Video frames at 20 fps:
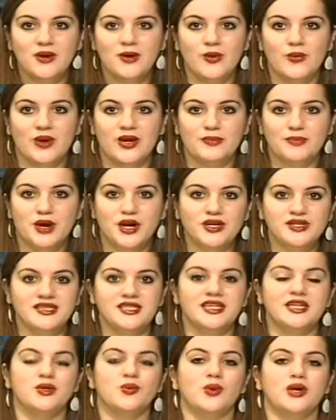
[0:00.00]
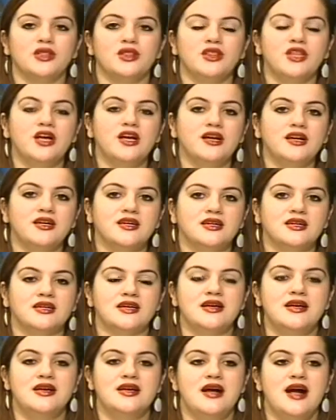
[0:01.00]
one person, one look.
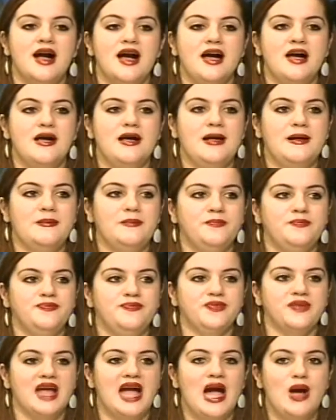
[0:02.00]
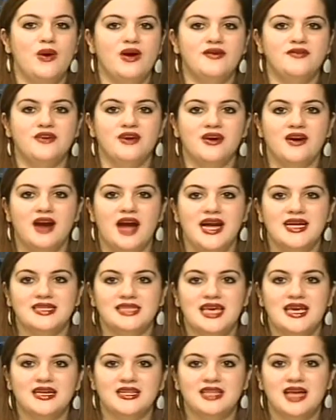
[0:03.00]
However, I
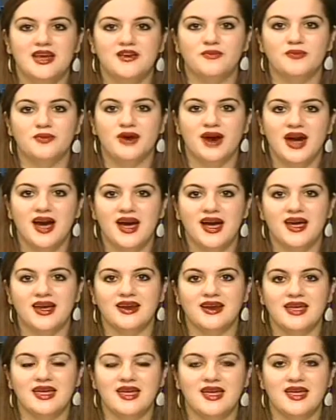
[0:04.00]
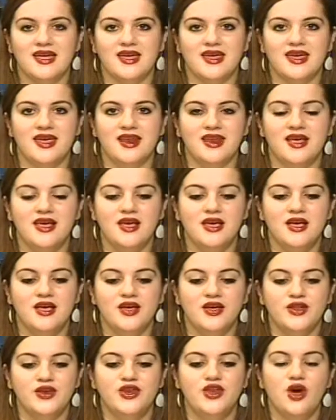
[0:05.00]
take a lot of pride in
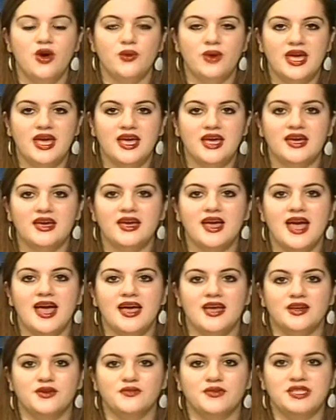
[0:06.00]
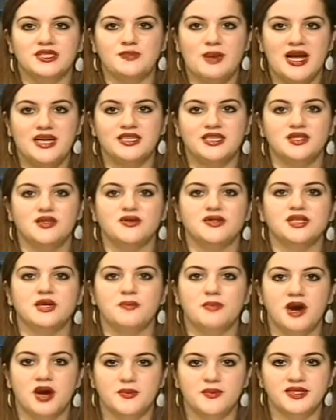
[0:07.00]
knowing and respecting those
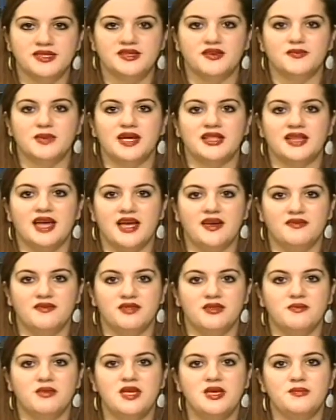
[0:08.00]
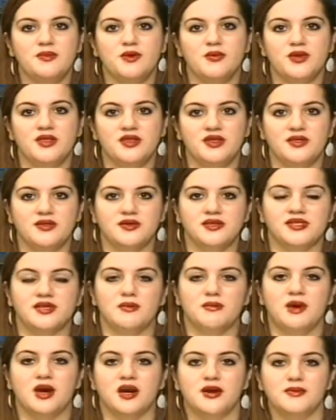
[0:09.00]
compartments of my life and the people within those
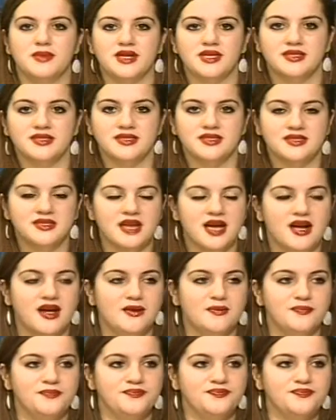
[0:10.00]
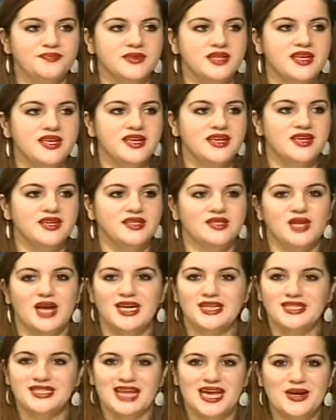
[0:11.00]
compartments. So I
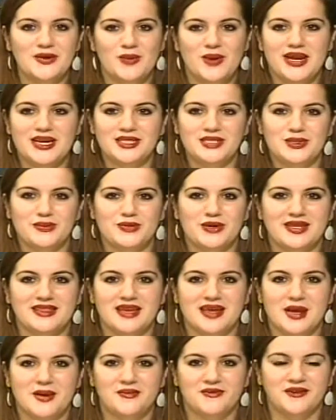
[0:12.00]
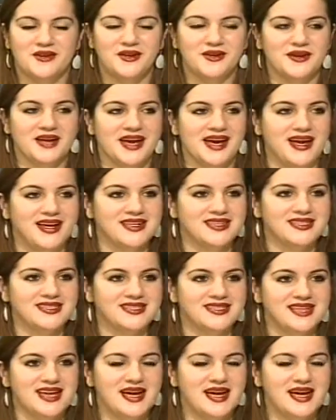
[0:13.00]
just kind of wanted to bring that up for you guys.